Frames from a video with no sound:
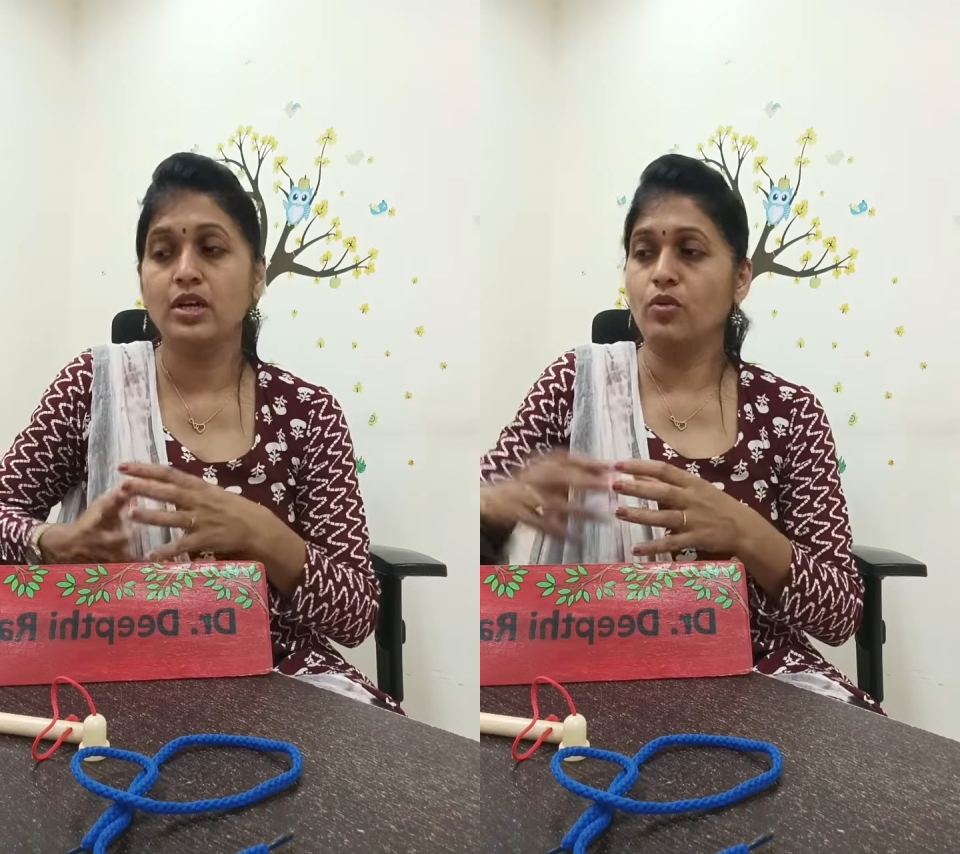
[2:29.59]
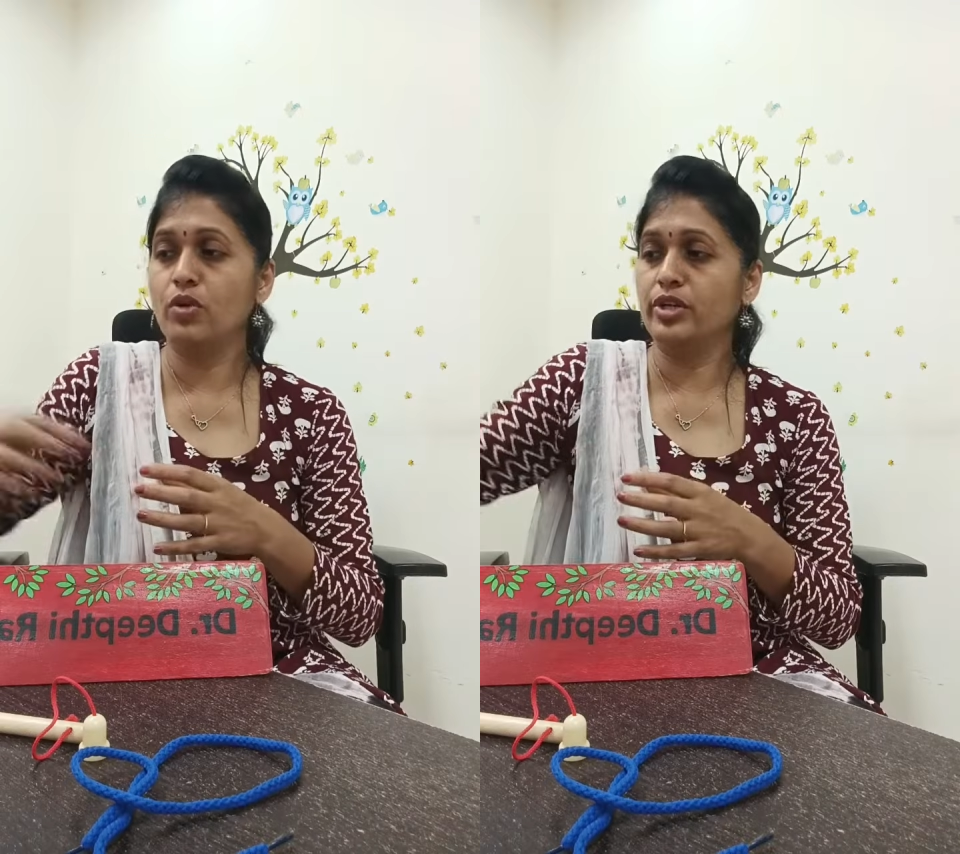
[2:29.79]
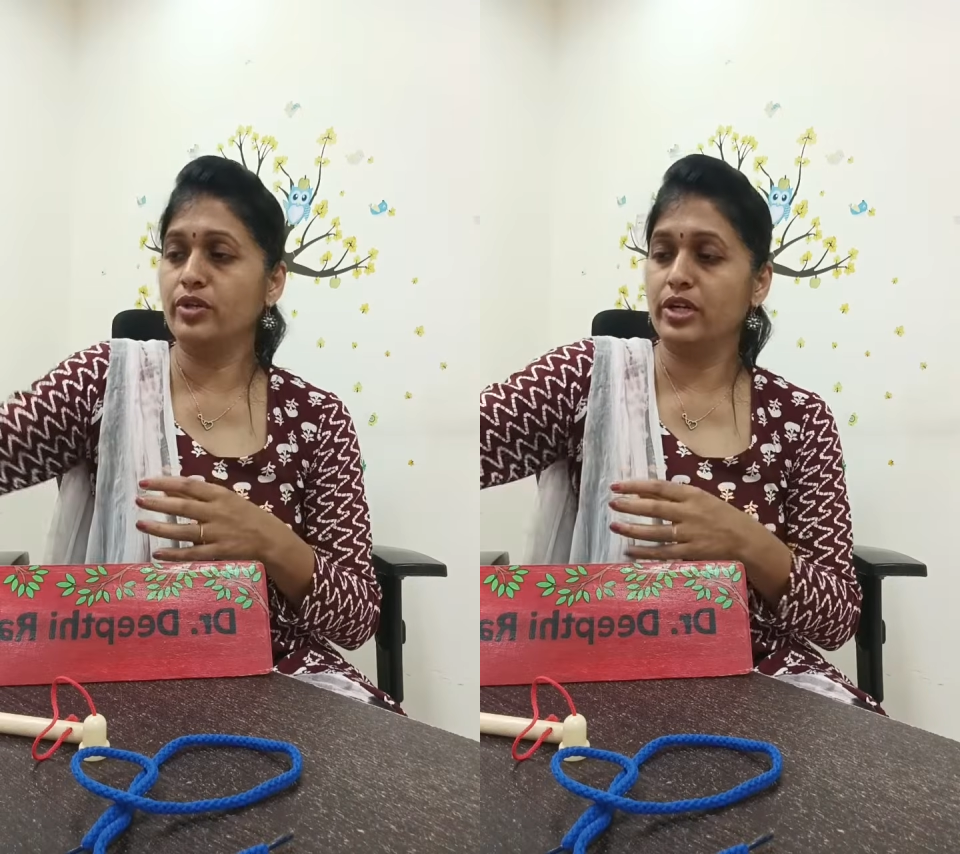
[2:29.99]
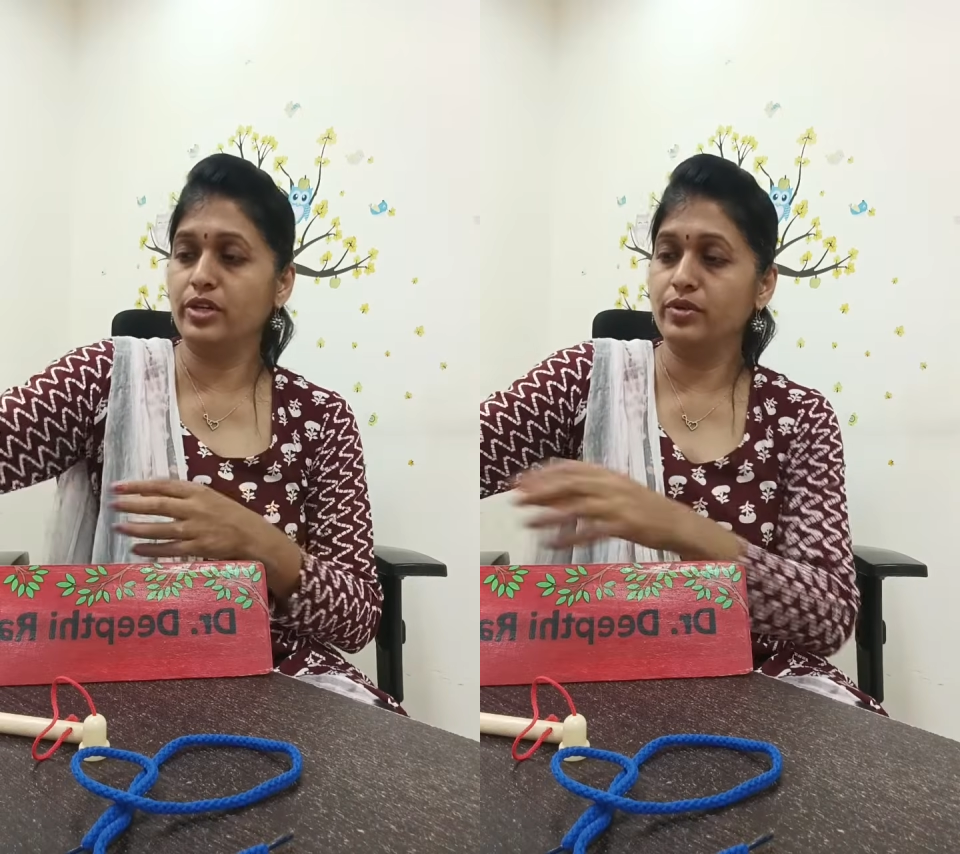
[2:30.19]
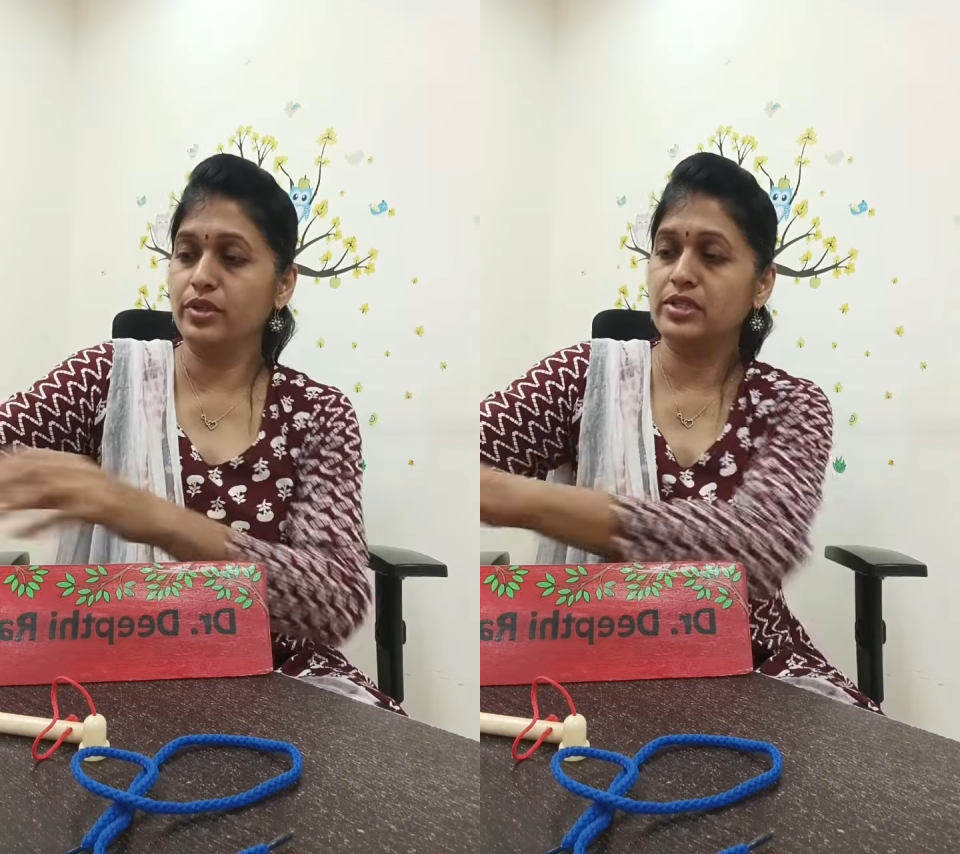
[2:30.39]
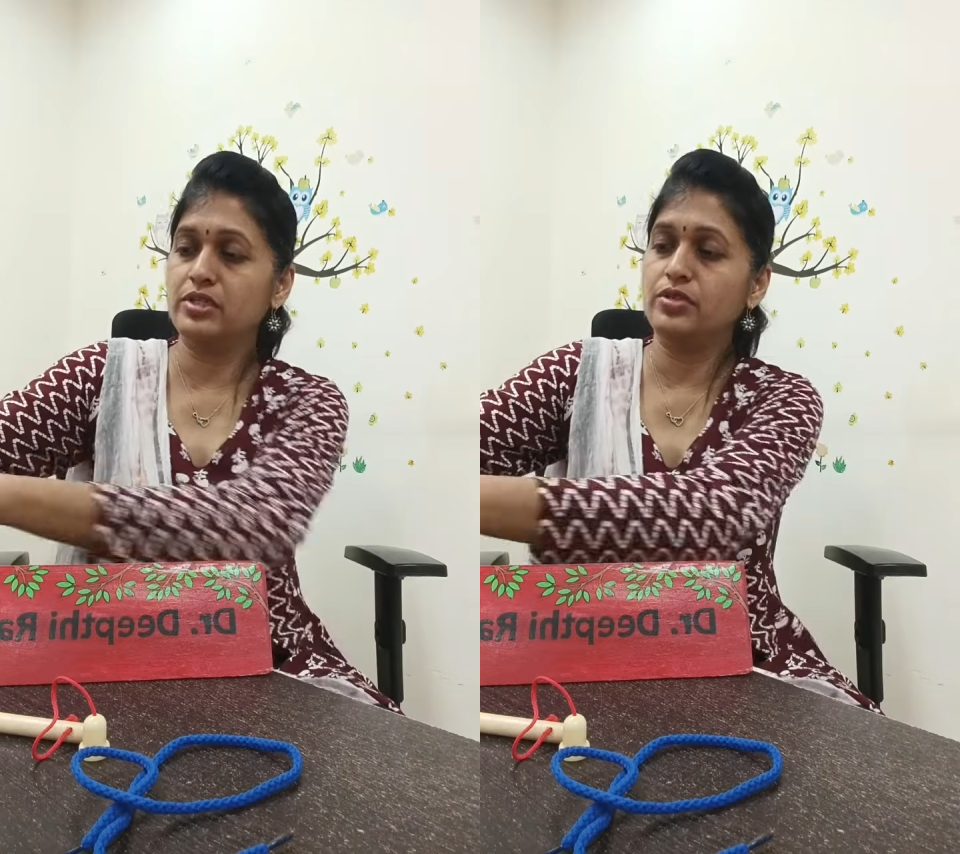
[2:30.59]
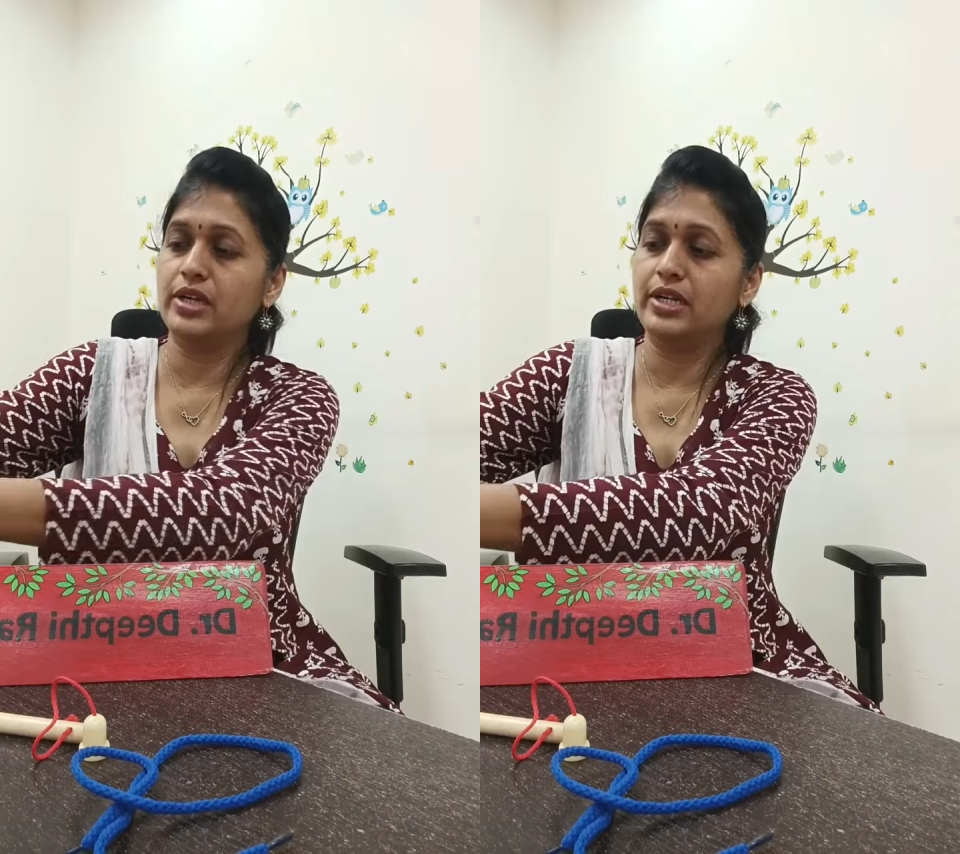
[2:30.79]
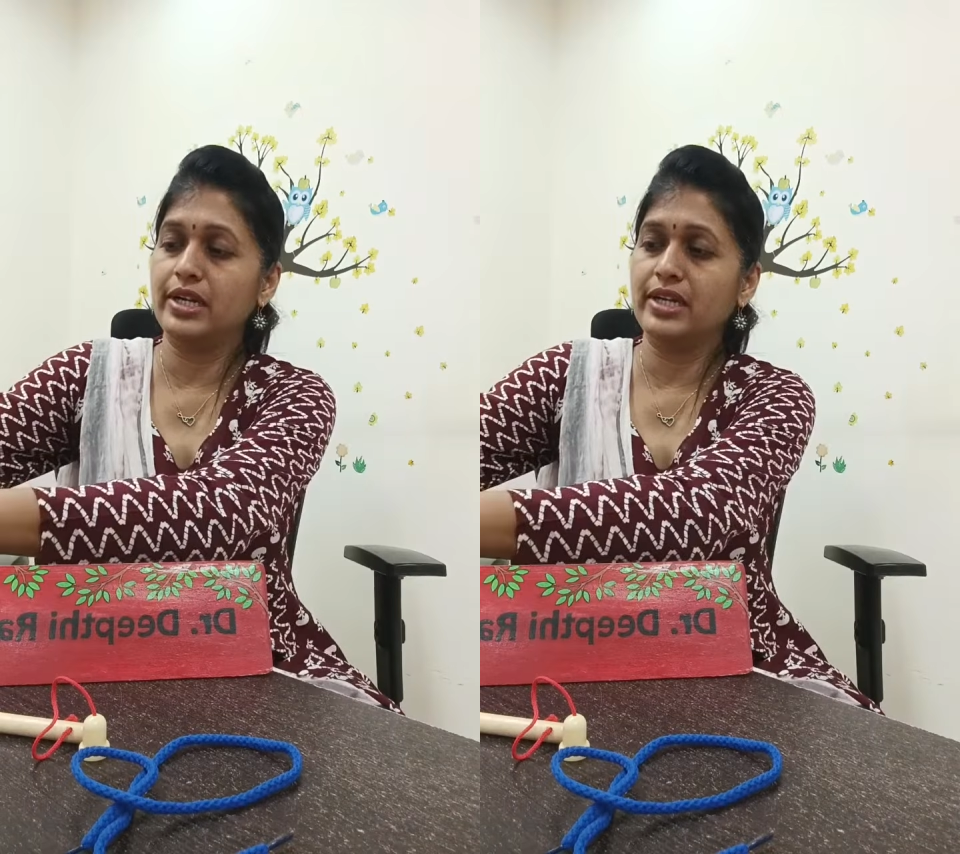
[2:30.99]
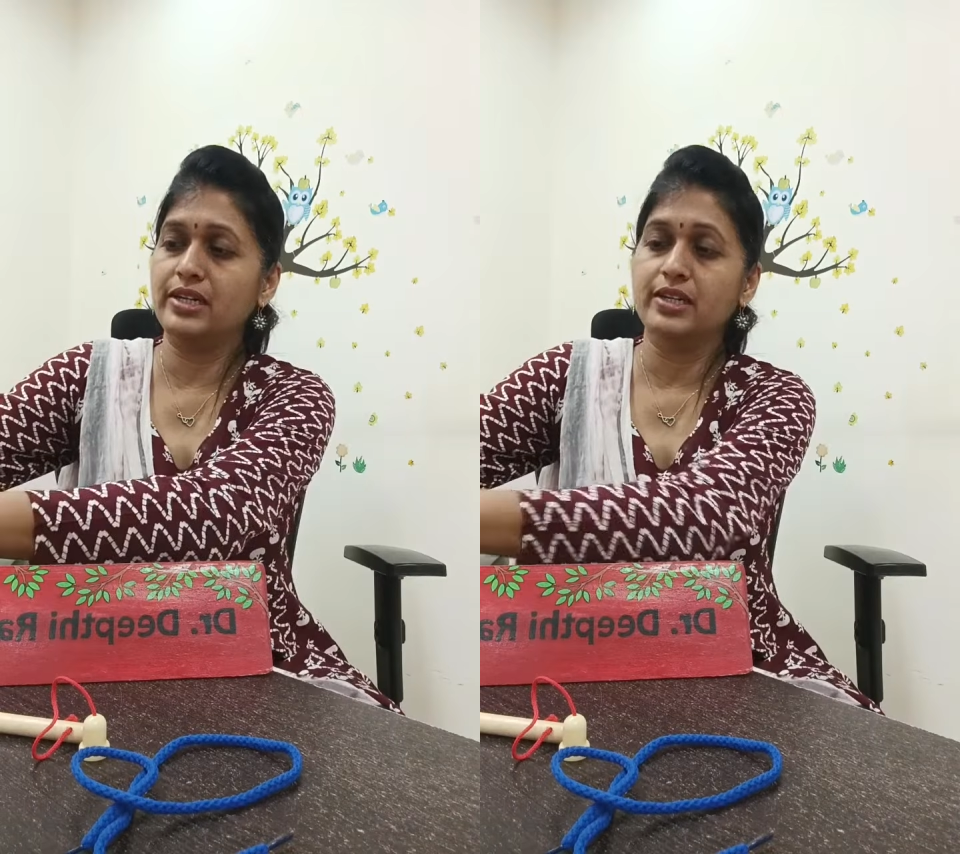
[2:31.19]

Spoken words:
what you can do is you can take